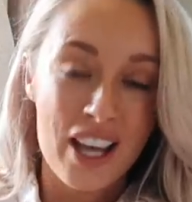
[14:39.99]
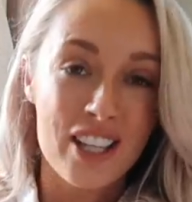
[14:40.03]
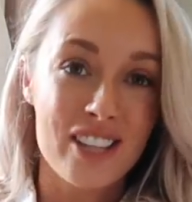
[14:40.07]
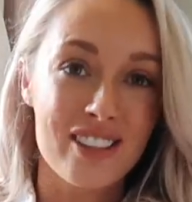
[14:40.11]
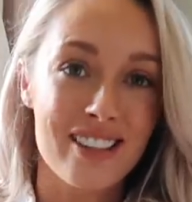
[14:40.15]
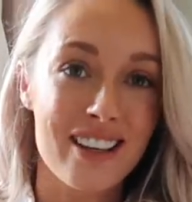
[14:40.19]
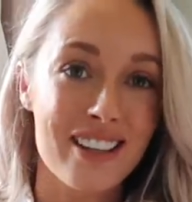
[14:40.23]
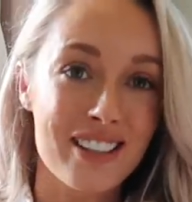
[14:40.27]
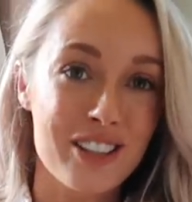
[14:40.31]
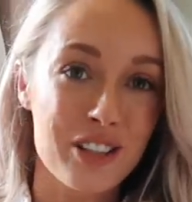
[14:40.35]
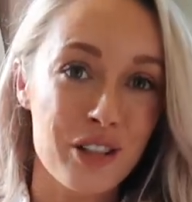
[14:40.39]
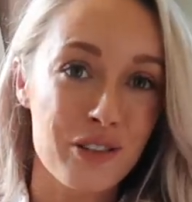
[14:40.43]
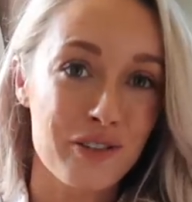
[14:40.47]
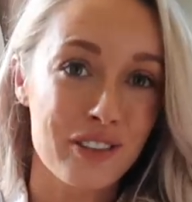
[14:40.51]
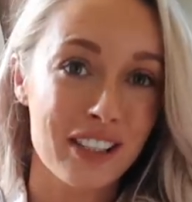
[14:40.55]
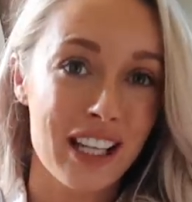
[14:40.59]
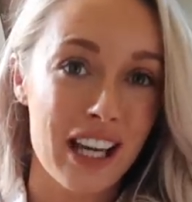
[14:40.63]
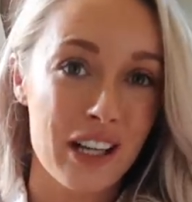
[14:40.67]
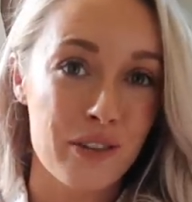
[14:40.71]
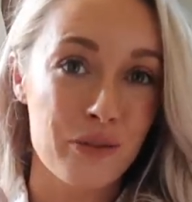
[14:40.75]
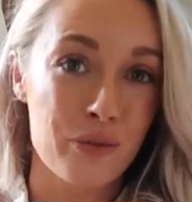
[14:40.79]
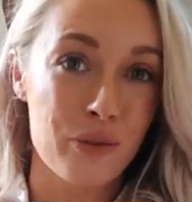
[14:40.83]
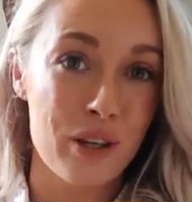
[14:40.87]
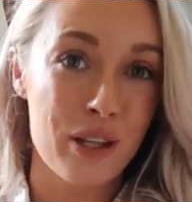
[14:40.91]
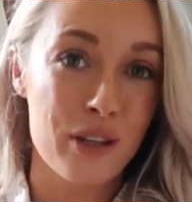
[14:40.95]
Starting off
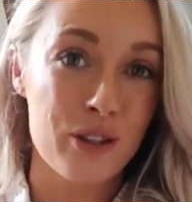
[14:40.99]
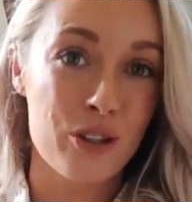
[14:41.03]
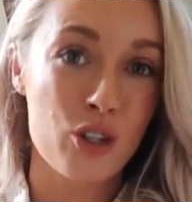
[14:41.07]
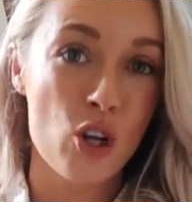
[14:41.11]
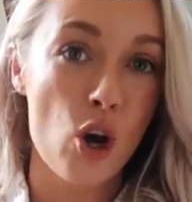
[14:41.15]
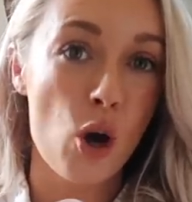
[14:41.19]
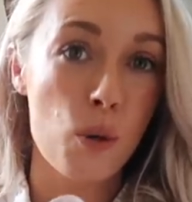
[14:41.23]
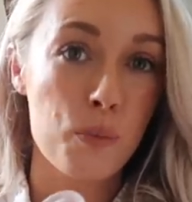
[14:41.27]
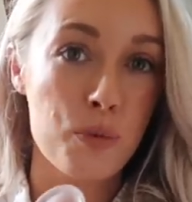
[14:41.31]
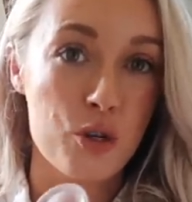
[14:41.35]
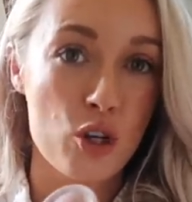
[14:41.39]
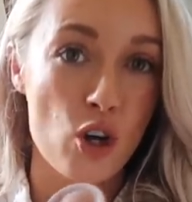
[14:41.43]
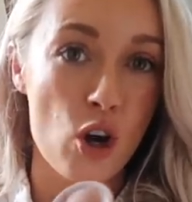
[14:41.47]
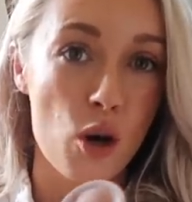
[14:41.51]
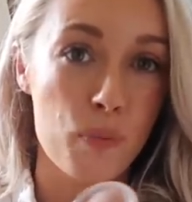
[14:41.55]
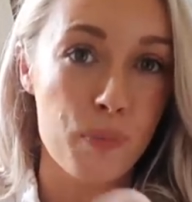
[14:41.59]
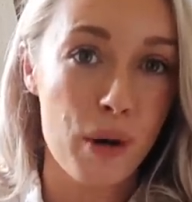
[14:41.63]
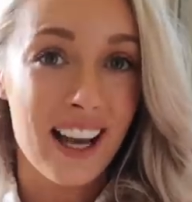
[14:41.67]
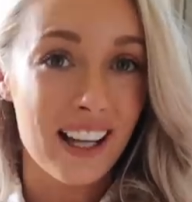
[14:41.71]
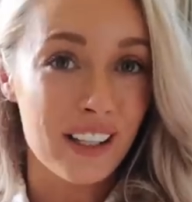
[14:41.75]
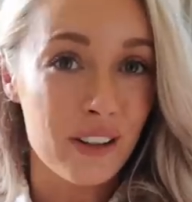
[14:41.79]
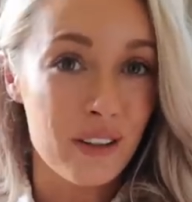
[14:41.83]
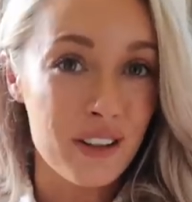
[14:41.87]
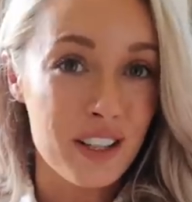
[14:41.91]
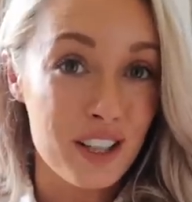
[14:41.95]
again with Topshop.
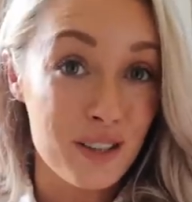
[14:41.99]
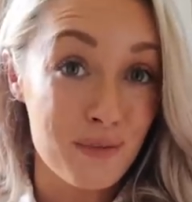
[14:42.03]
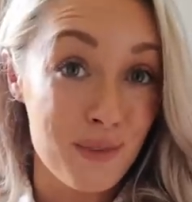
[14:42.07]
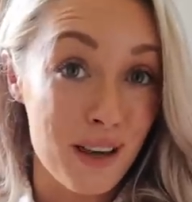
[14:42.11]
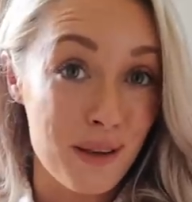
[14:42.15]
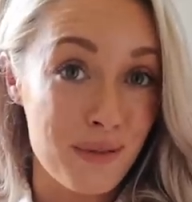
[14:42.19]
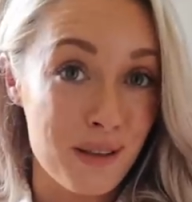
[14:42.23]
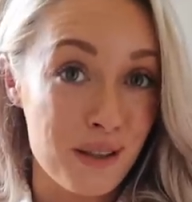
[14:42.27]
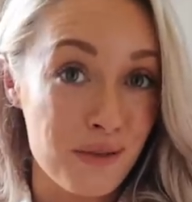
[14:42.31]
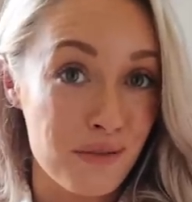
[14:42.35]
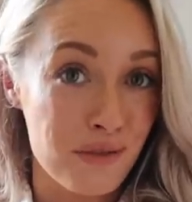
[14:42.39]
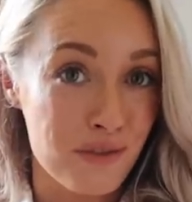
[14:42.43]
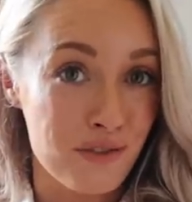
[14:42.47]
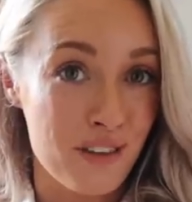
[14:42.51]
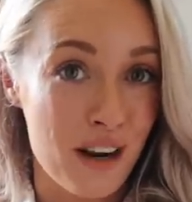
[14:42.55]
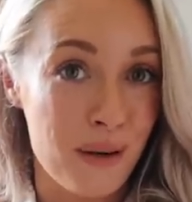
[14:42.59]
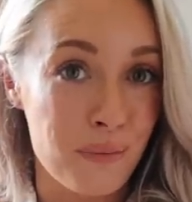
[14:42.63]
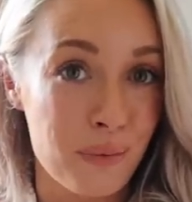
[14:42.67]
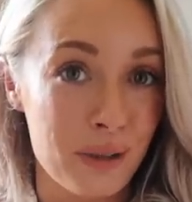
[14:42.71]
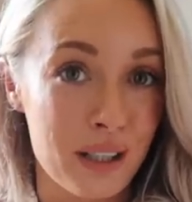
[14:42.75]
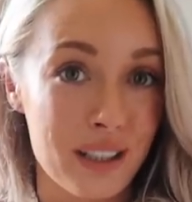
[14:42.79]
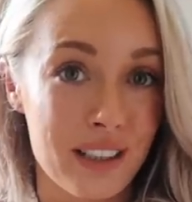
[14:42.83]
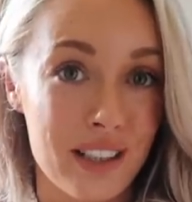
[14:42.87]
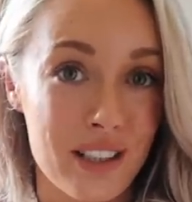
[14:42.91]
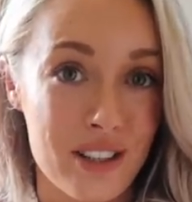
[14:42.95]
I got these maybe in
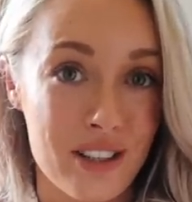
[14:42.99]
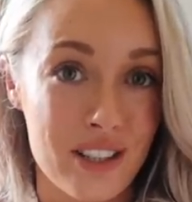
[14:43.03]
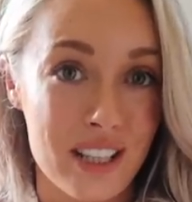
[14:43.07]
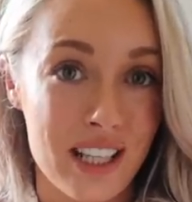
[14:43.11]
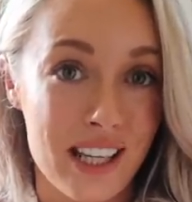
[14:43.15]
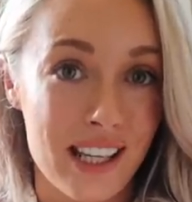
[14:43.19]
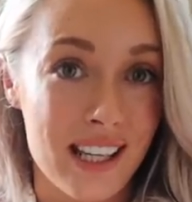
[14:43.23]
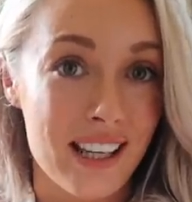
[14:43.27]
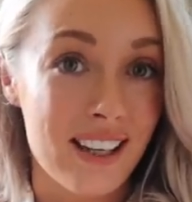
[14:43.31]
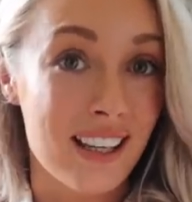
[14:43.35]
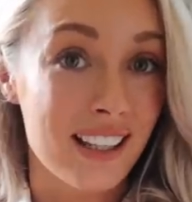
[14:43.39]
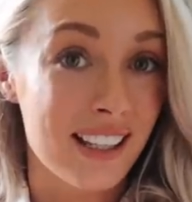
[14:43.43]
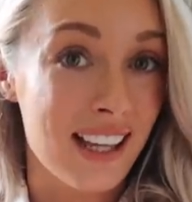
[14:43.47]
February this year.